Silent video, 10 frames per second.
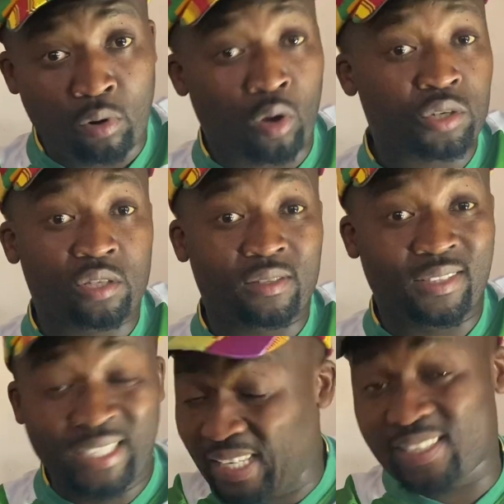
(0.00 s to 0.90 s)
Lorch
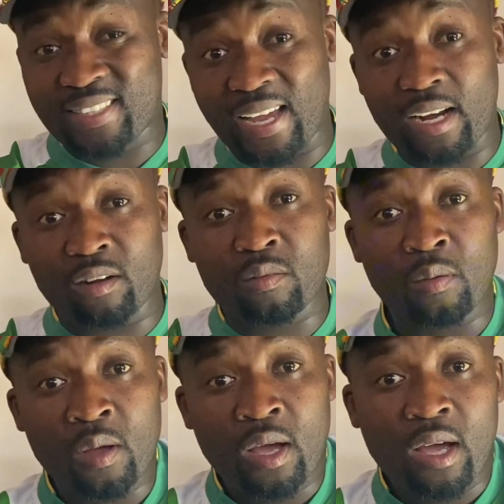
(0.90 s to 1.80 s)
the standout
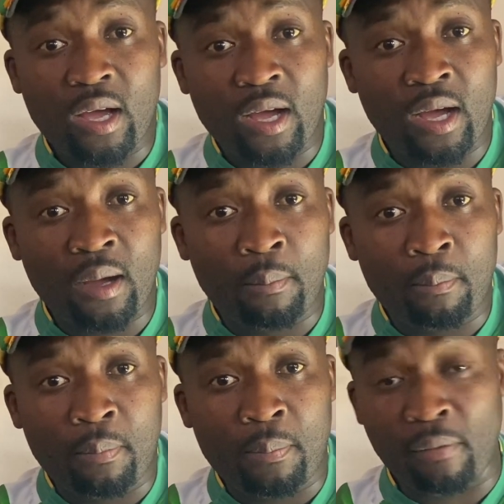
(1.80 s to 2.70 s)

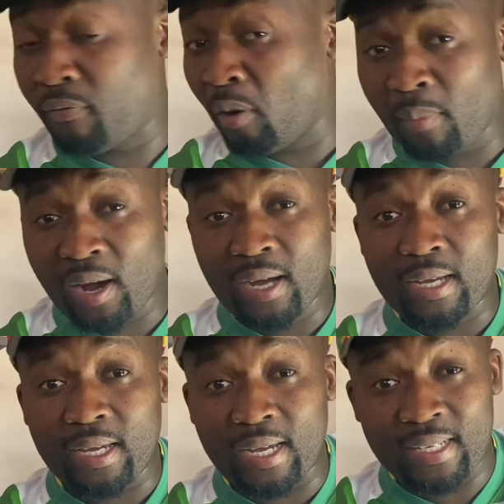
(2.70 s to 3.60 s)
uh, performer
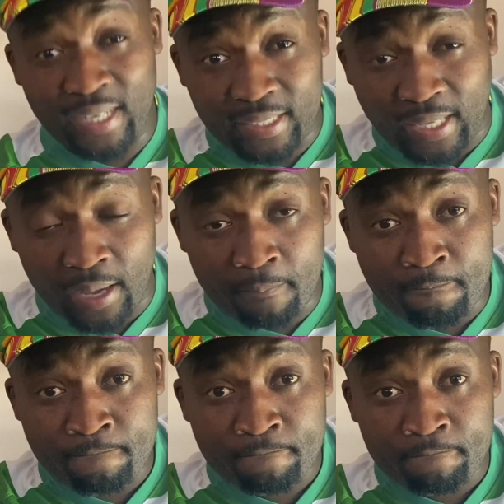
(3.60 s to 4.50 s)
in that
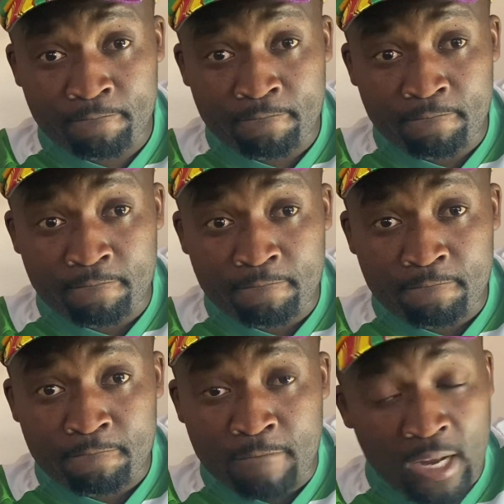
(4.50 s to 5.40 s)
game?
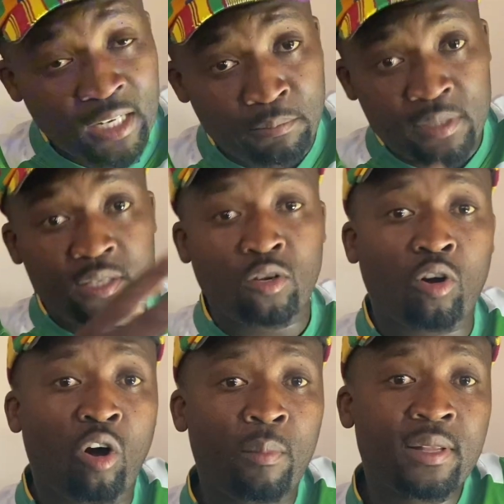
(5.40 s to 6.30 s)
Let me see
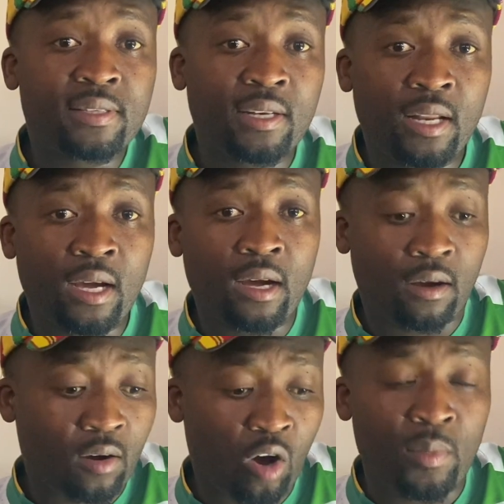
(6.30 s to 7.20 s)
your comments in
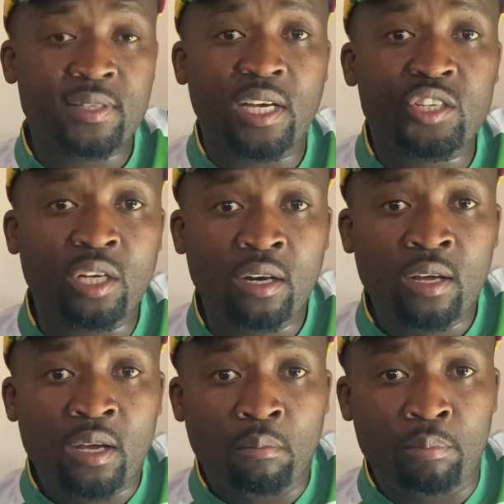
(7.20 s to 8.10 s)
the comment
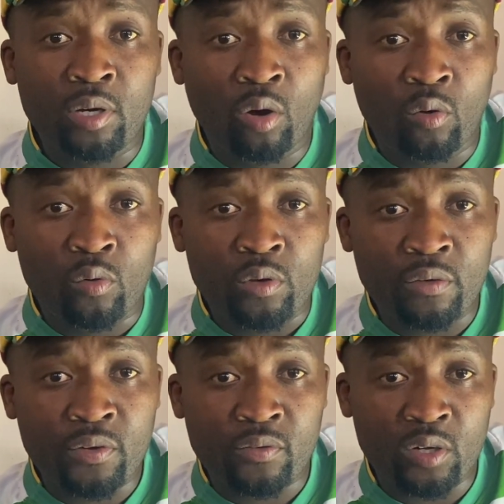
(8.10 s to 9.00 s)
section below.
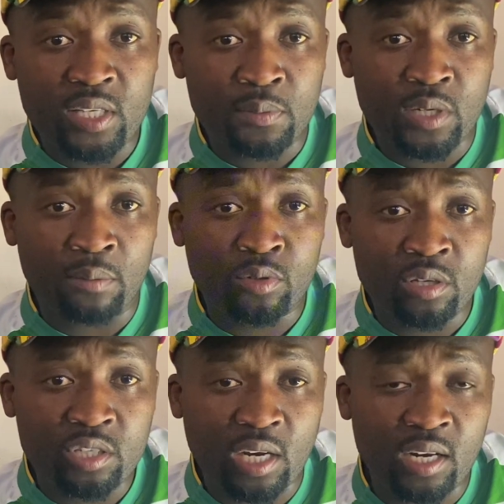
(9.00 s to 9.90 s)
If you've not subscribed to
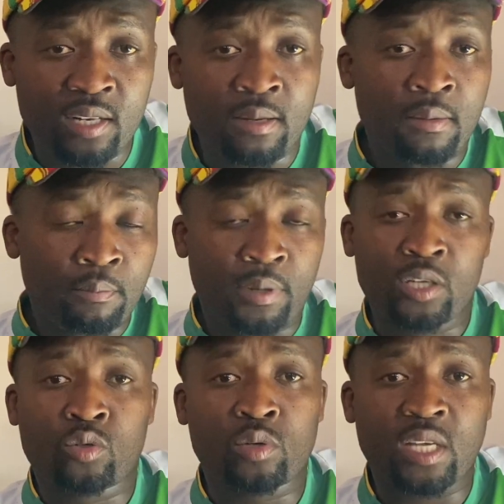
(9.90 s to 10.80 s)
this channel,
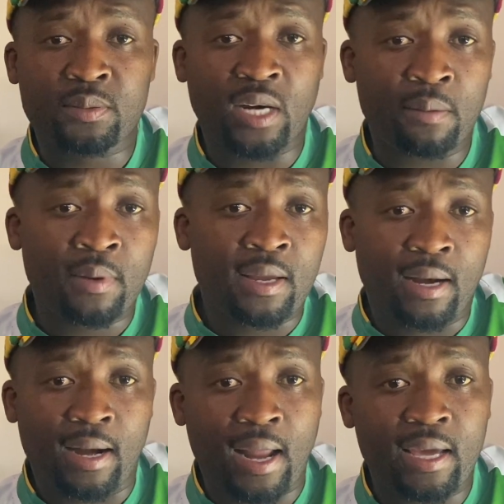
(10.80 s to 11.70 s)
please do subscribe,
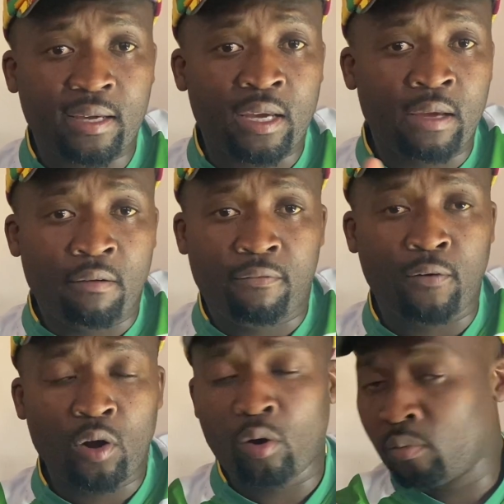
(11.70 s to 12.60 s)
like,
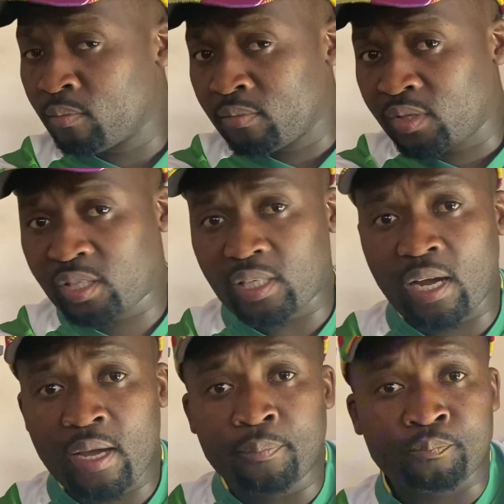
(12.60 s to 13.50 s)
follow,
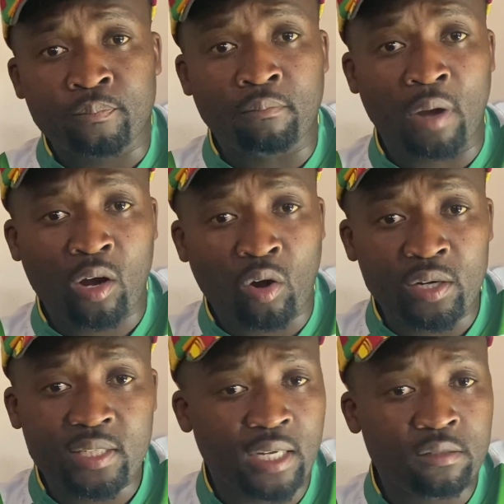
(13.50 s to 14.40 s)
share my
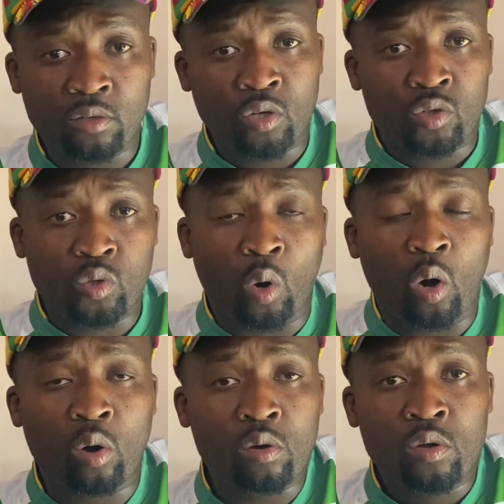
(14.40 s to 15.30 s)
content to
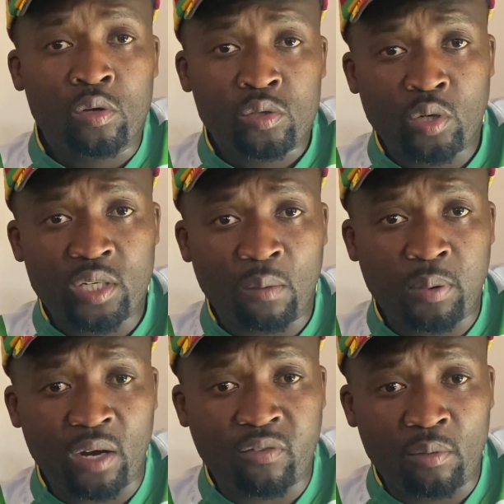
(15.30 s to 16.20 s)
all social
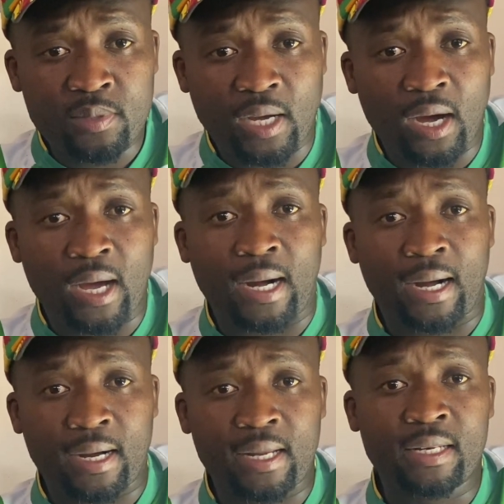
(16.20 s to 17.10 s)
platforms. I
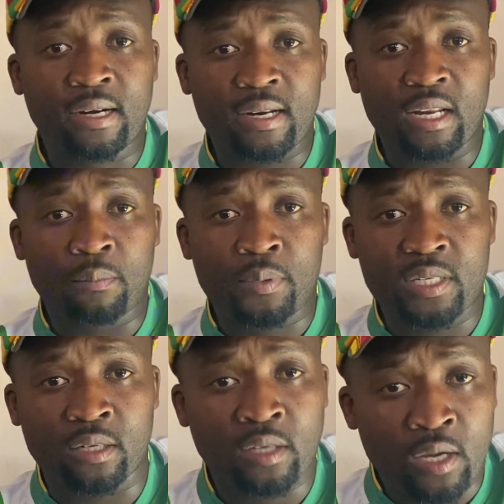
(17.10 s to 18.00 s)
really, really
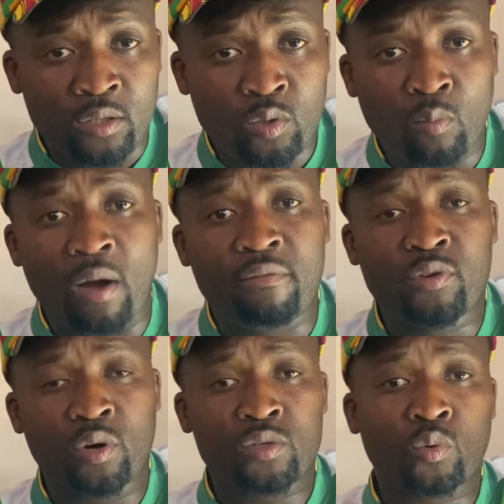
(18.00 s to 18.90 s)
appreciate. To my
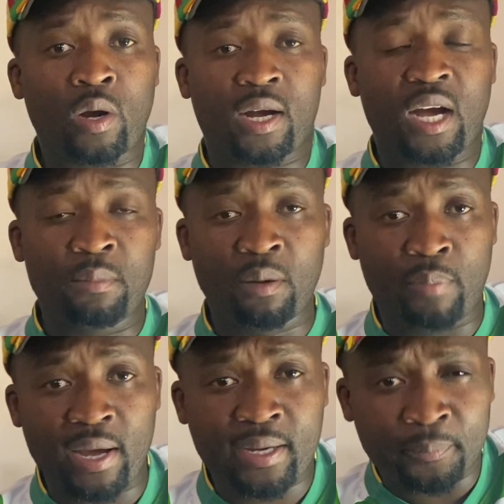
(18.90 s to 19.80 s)
viewers who are coming
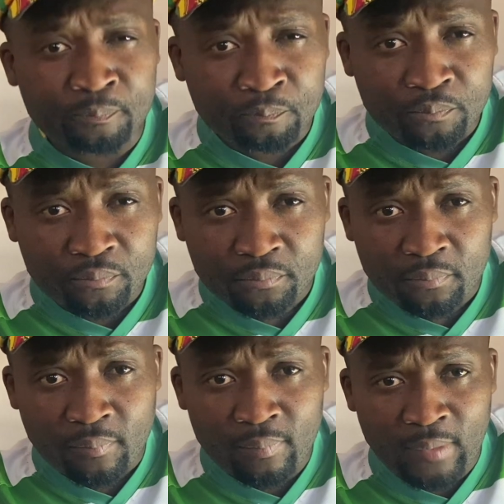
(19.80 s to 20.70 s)
back,
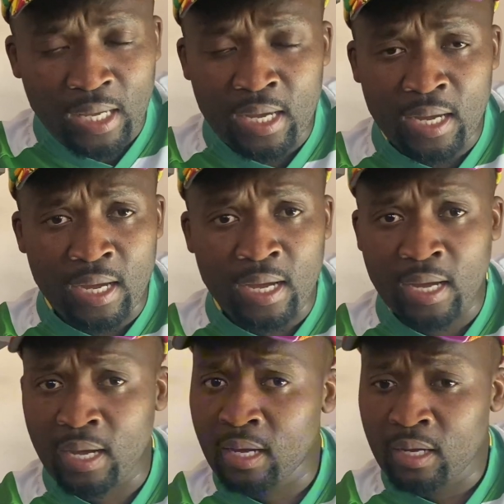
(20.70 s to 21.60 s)

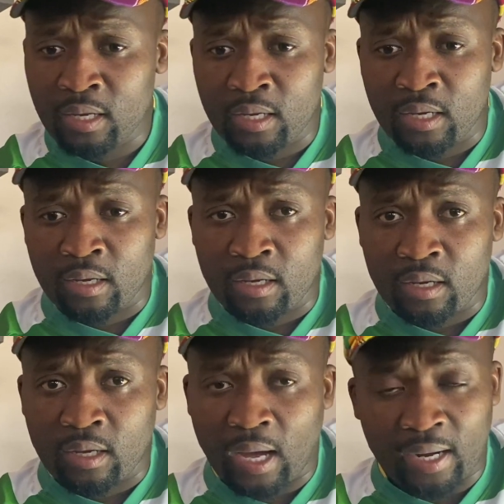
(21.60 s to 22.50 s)
uh,
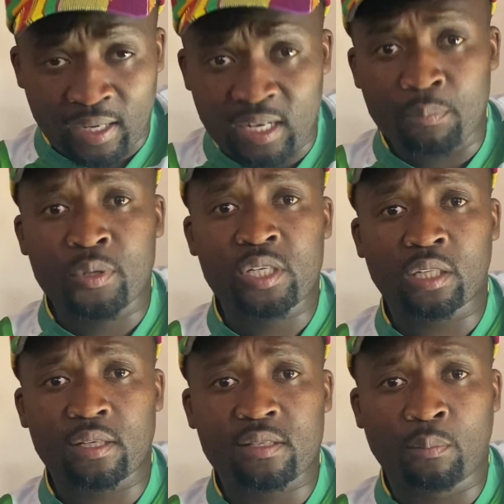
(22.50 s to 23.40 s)
I really
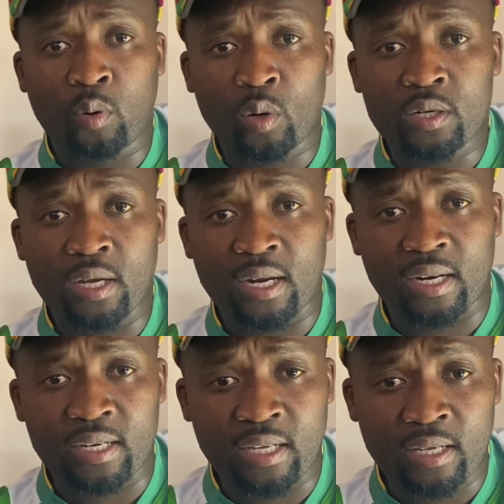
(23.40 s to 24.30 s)
appreciate the support. I
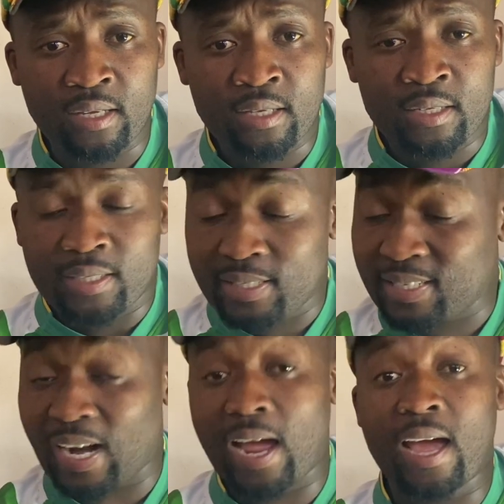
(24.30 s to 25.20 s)
really
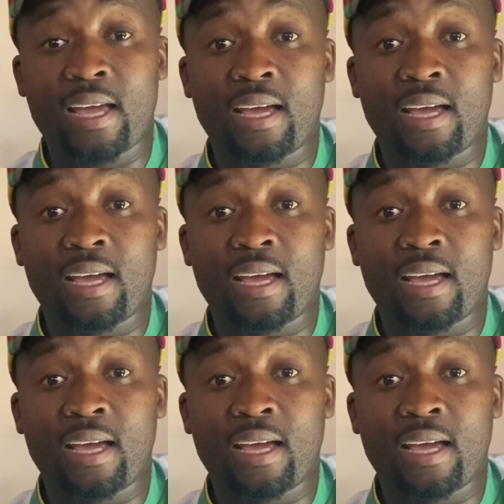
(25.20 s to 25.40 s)
try